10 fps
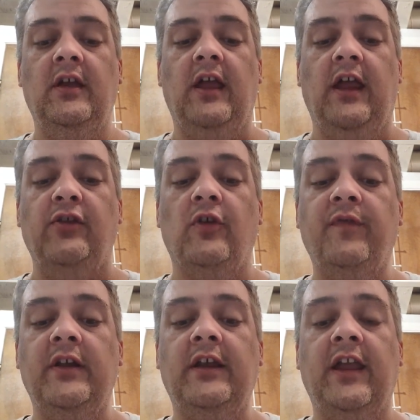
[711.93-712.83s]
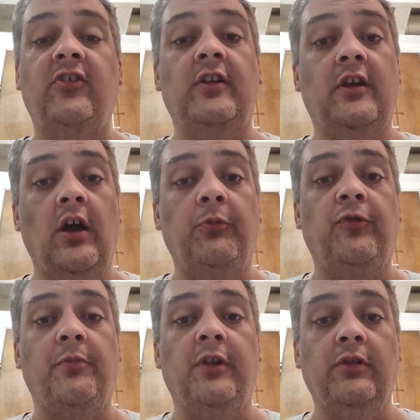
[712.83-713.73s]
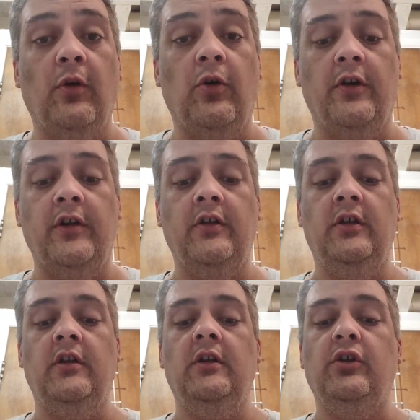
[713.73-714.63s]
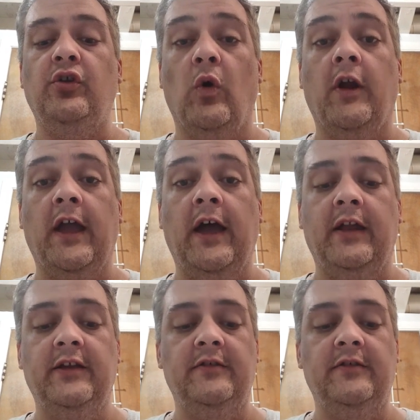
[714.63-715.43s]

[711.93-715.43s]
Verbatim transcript: and your vindication comes from the Lord, your God.